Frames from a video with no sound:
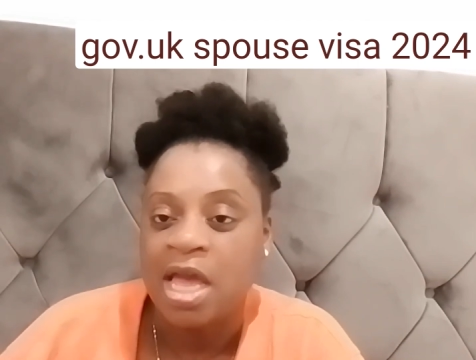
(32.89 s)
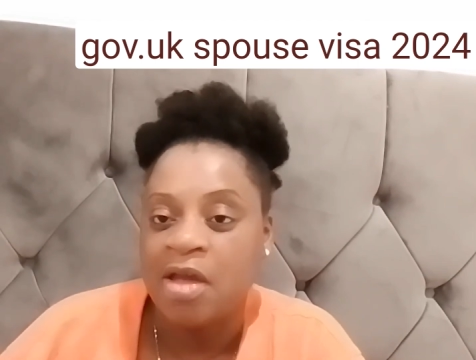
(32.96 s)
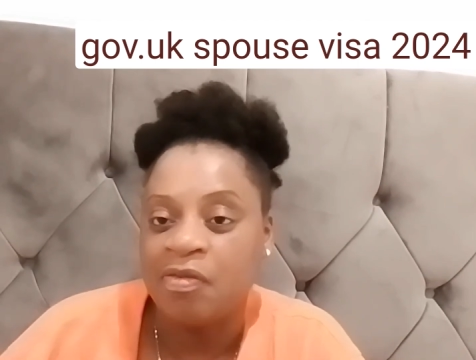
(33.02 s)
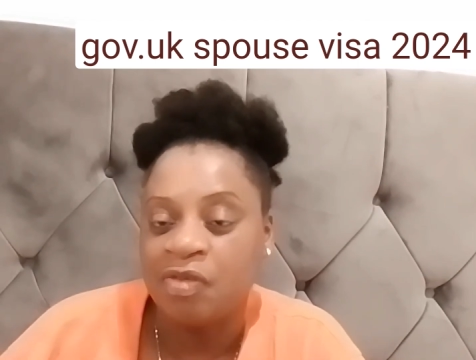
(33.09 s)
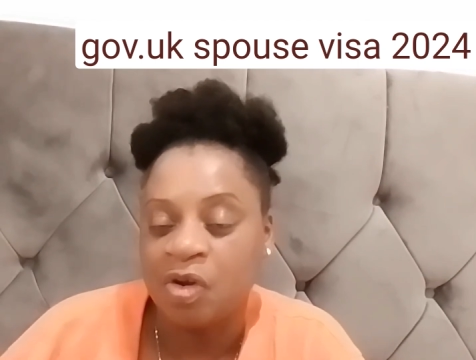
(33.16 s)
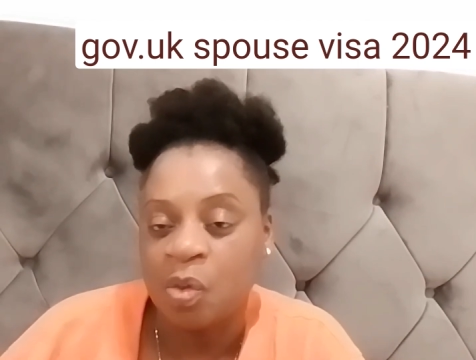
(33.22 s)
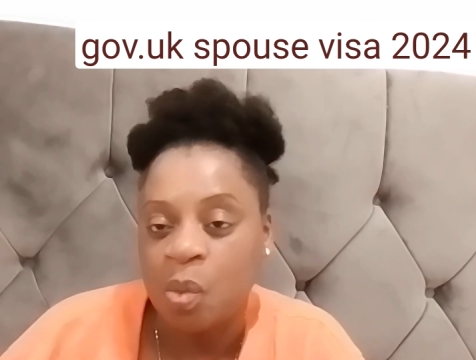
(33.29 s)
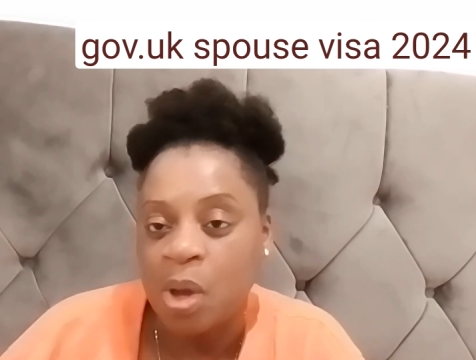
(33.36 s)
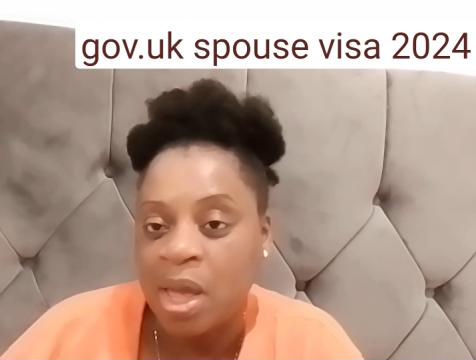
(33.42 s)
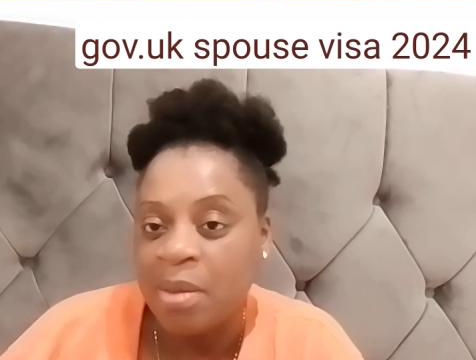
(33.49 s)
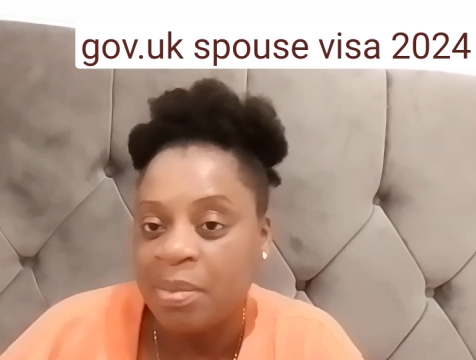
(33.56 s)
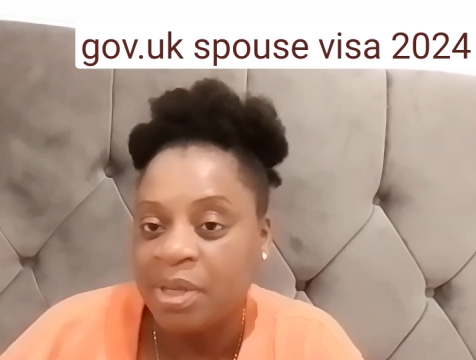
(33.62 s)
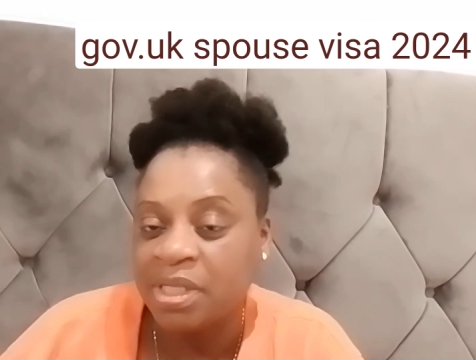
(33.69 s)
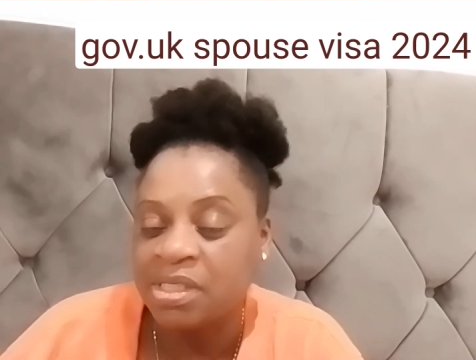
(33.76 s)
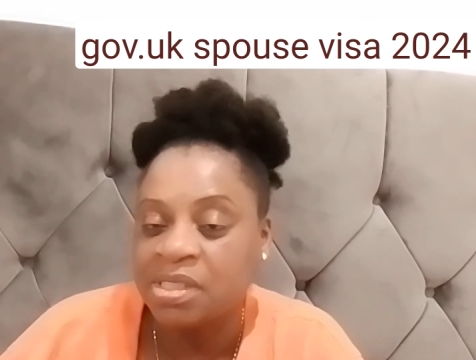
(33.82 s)
and
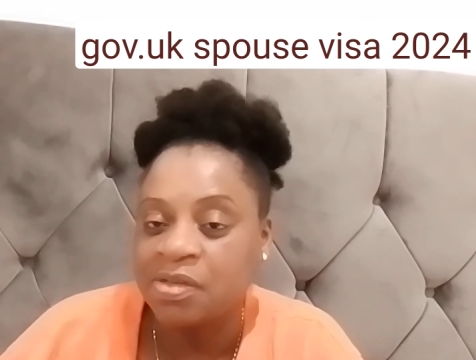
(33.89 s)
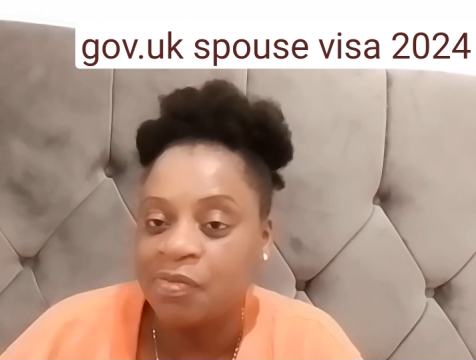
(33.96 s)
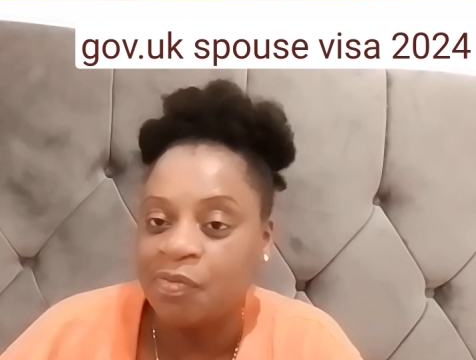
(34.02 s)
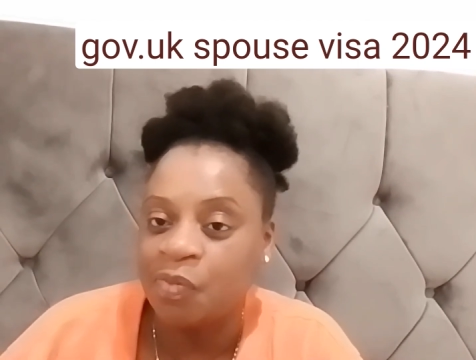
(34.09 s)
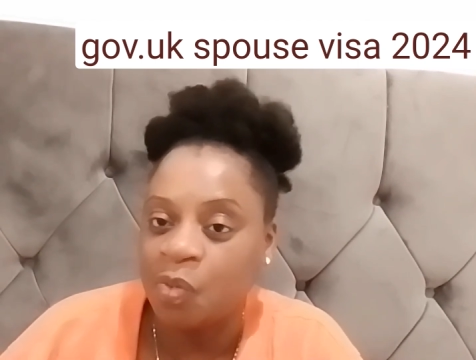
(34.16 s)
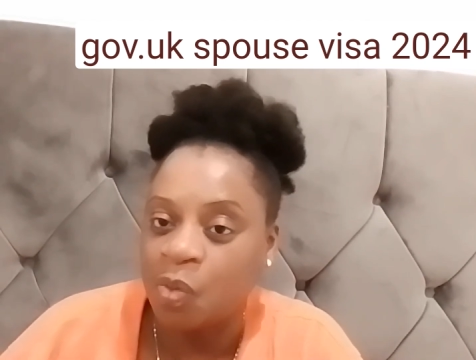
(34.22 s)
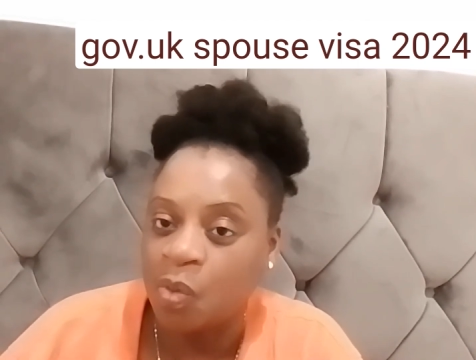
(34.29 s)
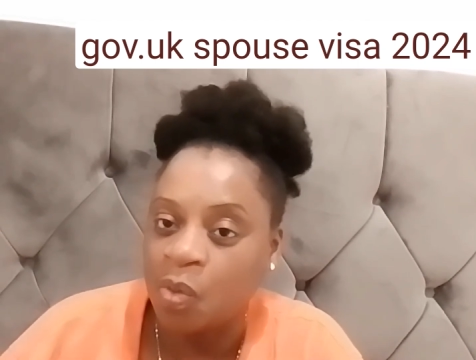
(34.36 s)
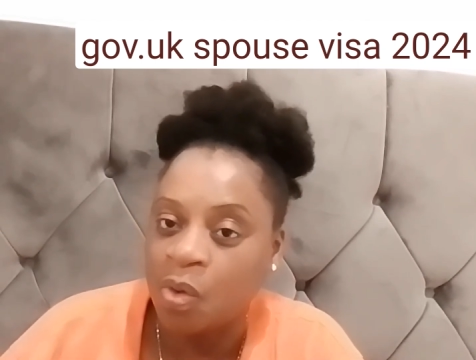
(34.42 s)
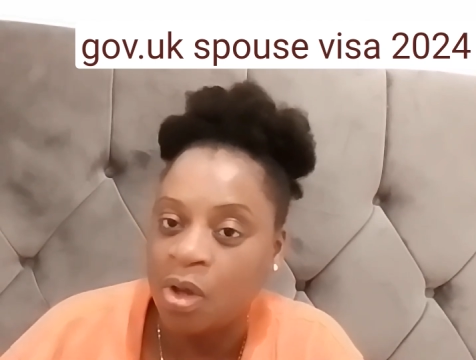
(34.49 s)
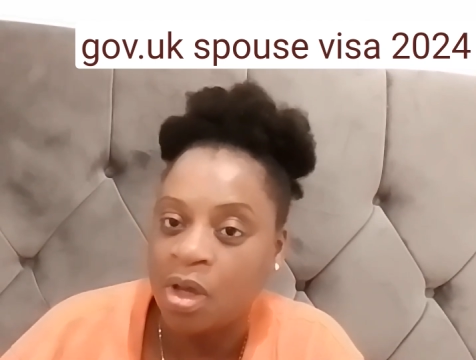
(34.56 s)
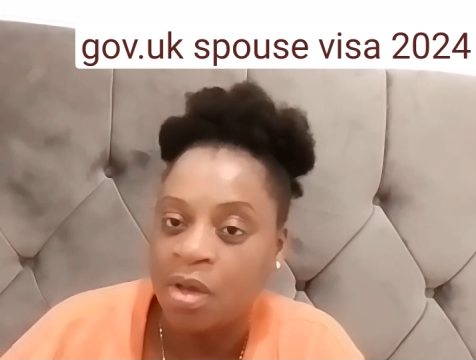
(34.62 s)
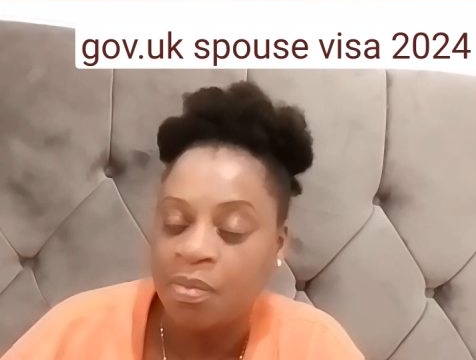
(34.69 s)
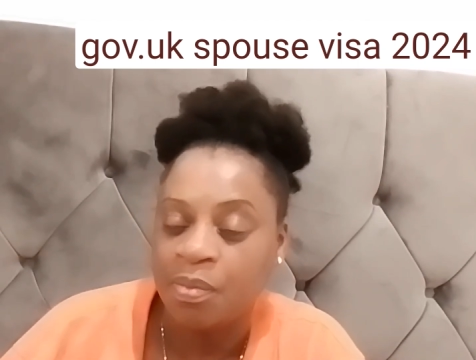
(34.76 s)
requirements for